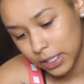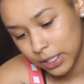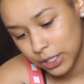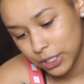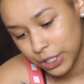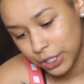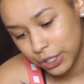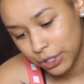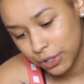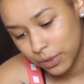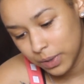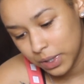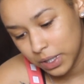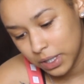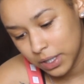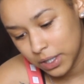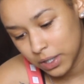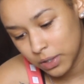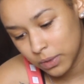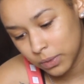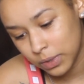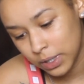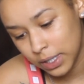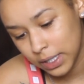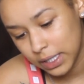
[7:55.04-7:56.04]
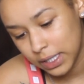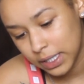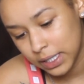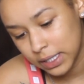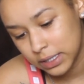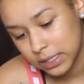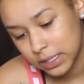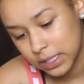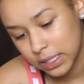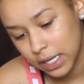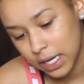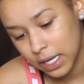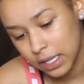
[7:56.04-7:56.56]
Do you and Neil want
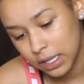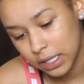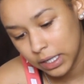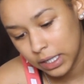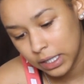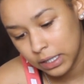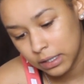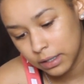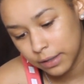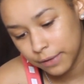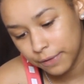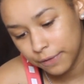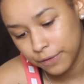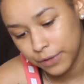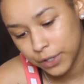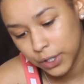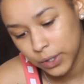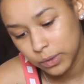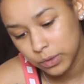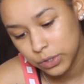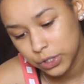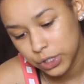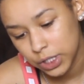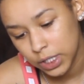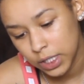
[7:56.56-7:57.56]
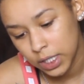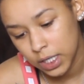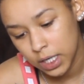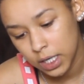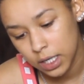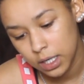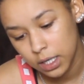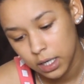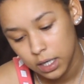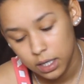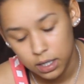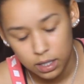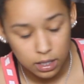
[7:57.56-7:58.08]
kids together in the
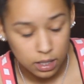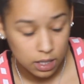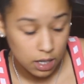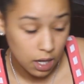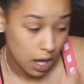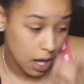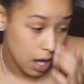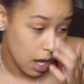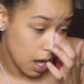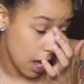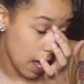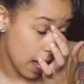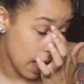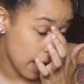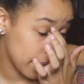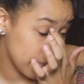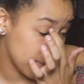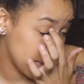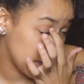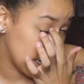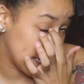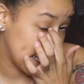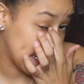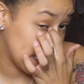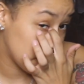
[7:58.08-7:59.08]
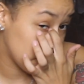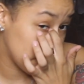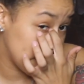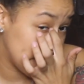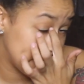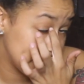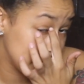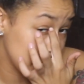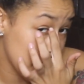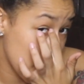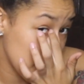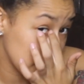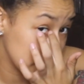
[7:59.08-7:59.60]
future? I mean,
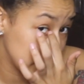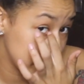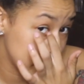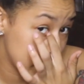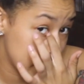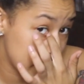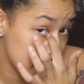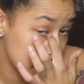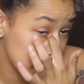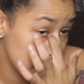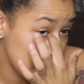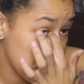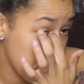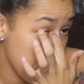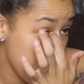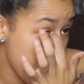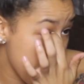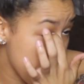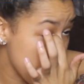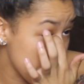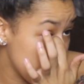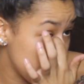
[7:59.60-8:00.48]
we've talked about it,